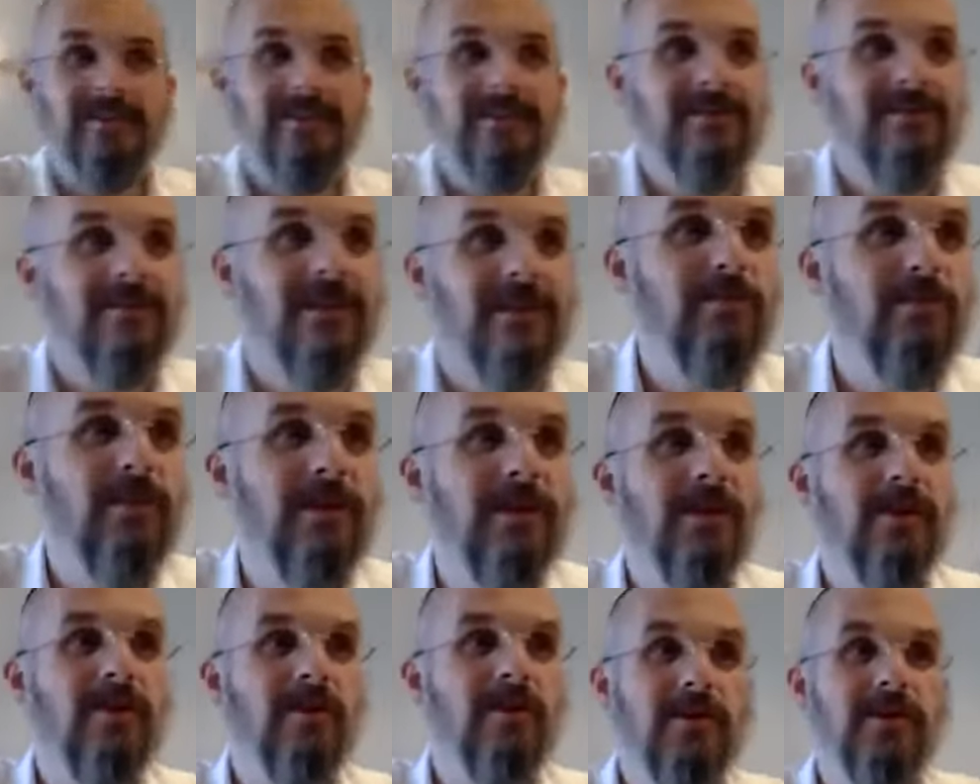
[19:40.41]
right? But
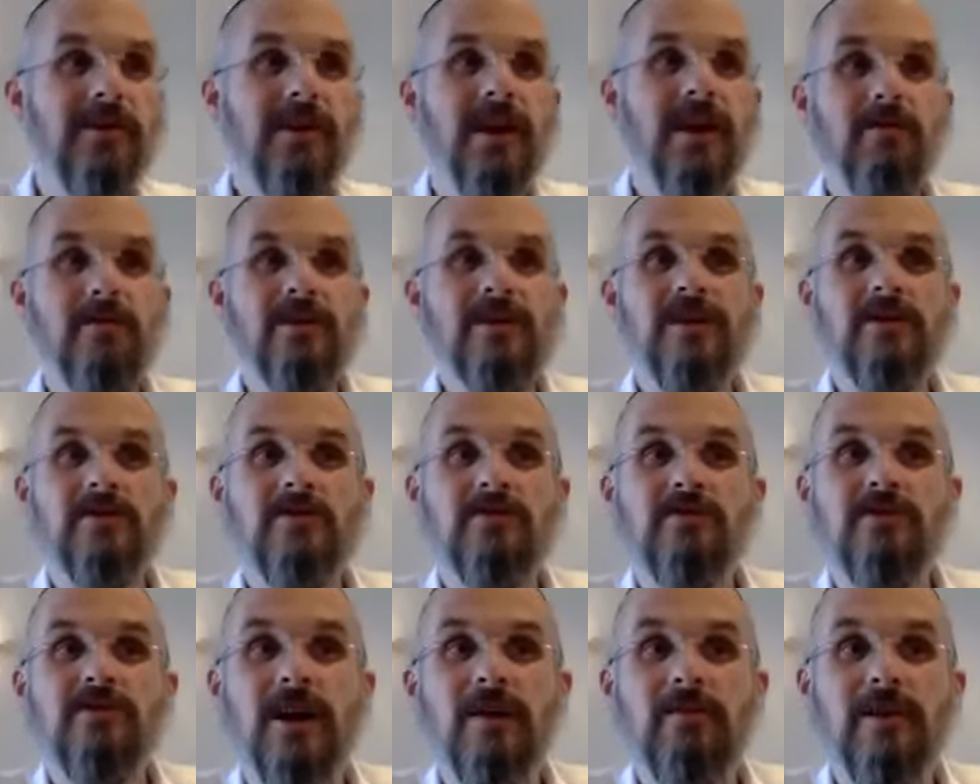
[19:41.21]
a good remez, a
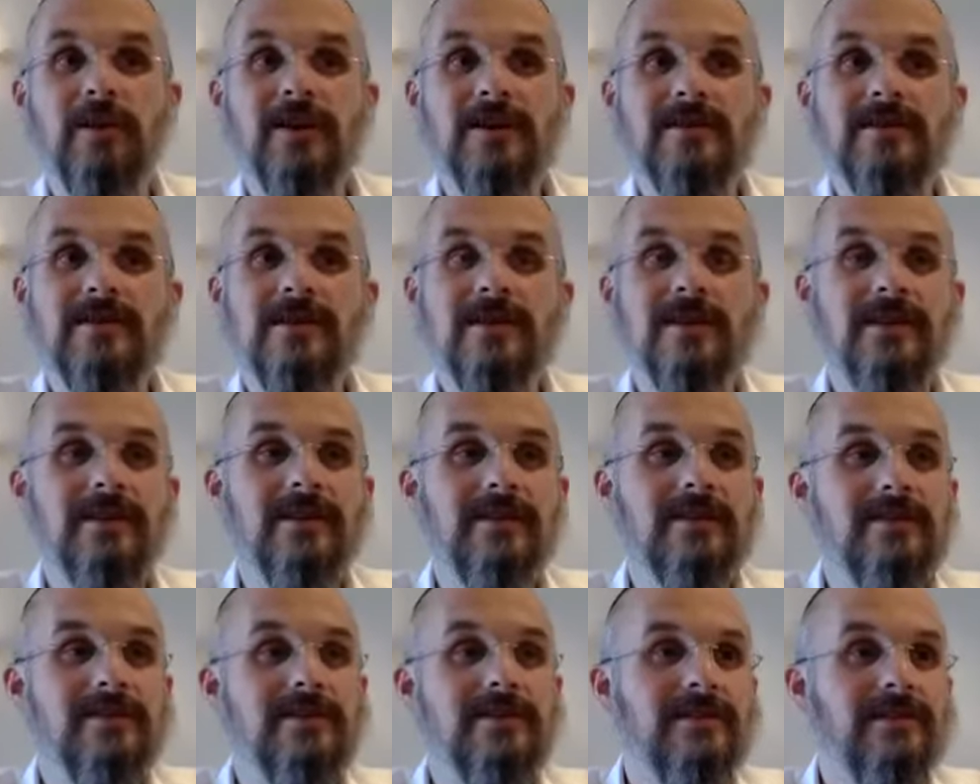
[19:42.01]
true remez,
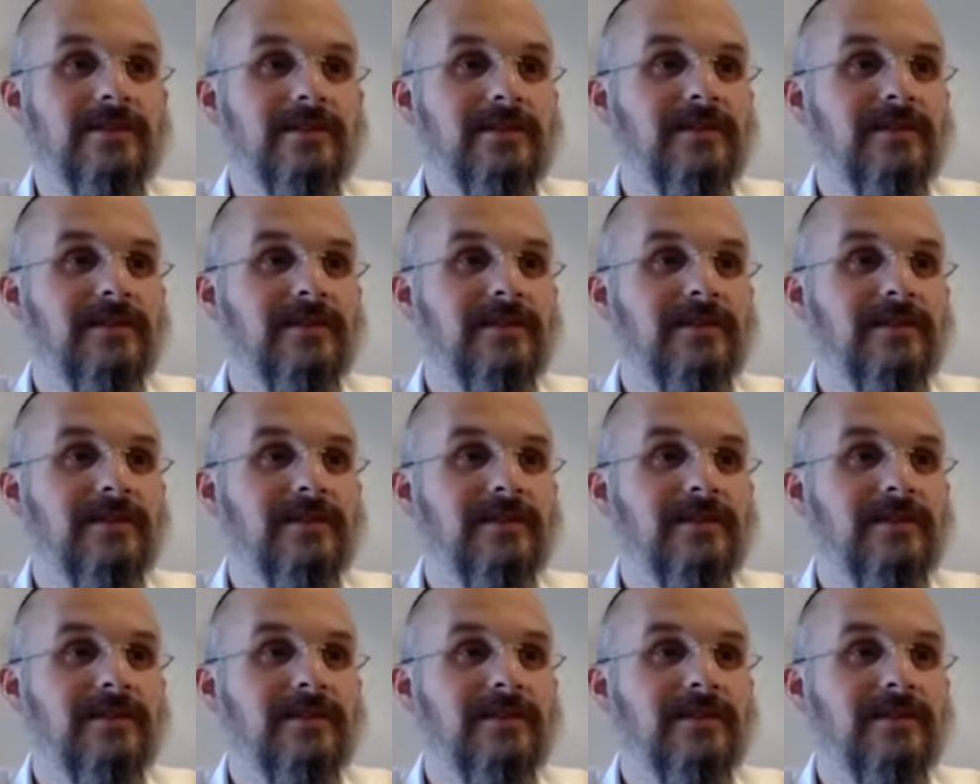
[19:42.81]
is